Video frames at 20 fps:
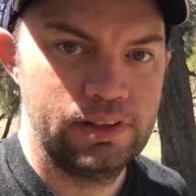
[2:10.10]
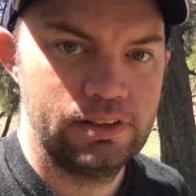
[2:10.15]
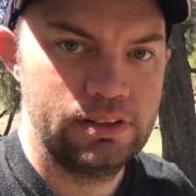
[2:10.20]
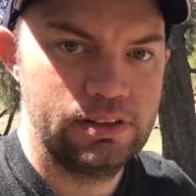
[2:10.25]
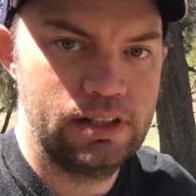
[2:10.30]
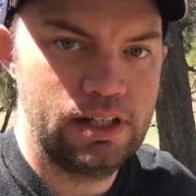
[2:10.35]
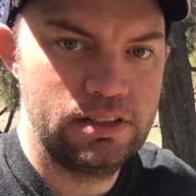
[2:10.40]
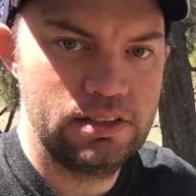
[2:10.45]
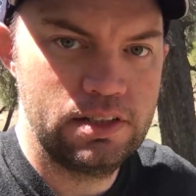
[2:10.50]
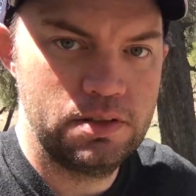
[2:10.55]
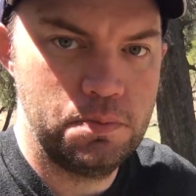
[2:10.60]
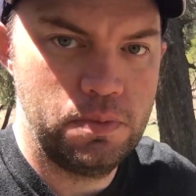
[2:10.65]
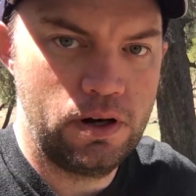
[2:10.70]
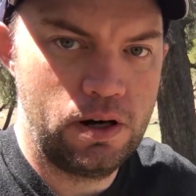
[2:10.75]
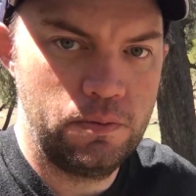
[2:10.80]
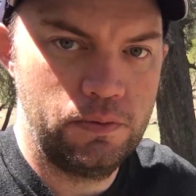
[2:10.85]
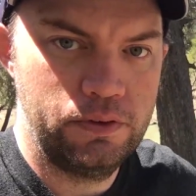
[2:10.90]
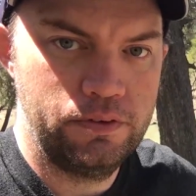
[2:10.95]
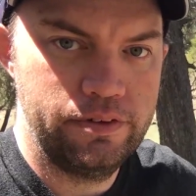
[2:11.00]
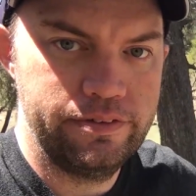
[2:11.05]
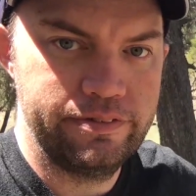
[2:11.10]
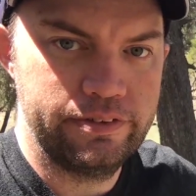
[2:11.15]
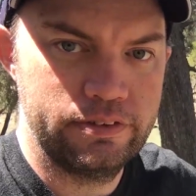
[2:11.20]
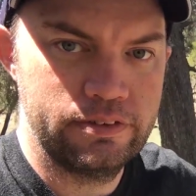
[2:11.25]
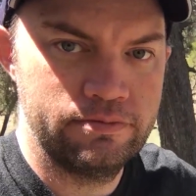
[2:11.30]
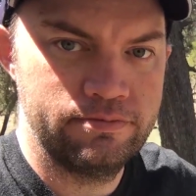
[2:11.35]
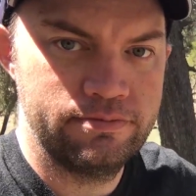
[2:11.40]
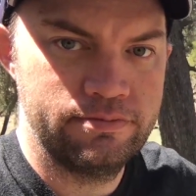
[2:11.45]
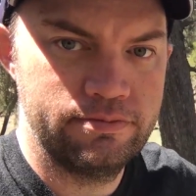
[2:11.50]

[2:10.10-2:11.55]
So that's the Barwon River.